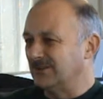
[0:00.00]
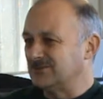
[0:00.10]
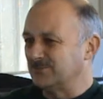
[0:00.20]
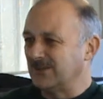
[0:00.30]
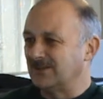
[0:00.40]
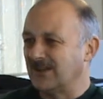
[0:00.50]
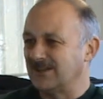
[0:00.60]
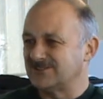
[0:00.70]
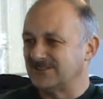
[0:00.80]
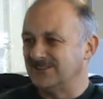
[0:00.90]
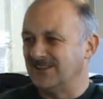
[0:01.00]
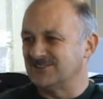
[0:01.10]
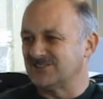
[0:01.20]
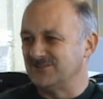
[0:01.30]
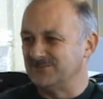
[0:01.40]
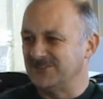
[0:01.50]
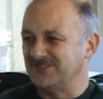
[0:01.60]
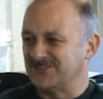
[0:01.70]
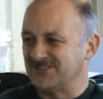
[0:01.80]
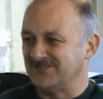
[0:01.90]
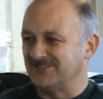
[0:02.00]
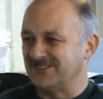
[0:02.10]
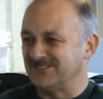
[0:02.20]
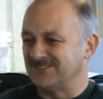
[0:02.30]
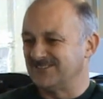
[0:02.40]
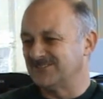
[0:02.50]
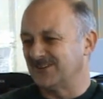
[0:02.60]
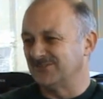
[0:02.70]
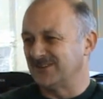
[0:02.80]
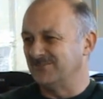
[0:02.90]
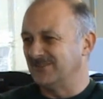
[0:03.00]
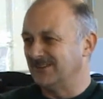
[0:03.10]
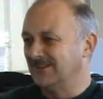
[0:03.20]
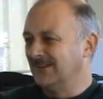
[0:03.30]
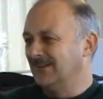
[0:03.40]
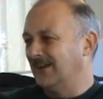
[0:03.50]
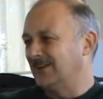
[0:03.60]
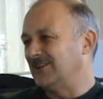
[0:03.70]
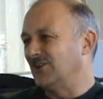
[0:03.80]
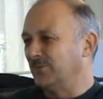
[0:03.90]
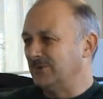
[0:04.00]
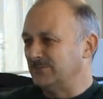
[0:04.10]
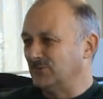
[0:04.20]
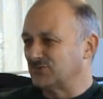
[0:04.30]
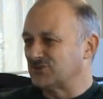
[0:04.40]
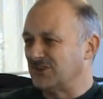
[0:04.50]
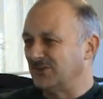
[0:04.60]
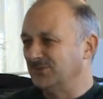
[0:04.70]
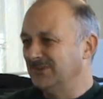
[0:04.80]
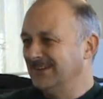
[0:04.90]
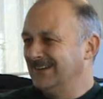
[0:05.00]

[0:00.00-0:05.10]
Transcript: there was a big lad sitting next to me who turned around and told him that had he got a bit more skill.